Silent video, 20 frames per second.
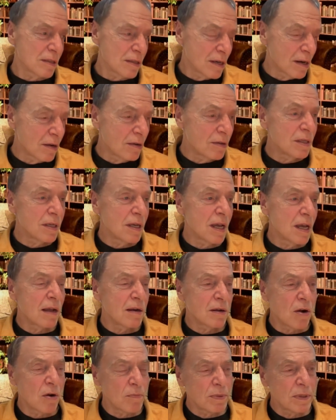you
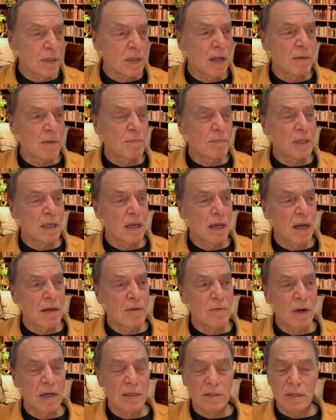got opened up in the
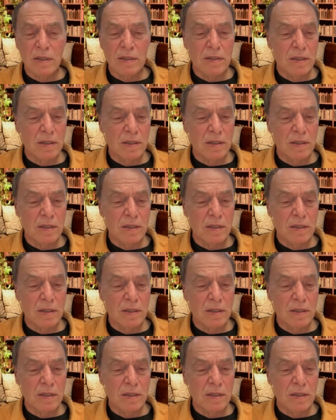ayahuasca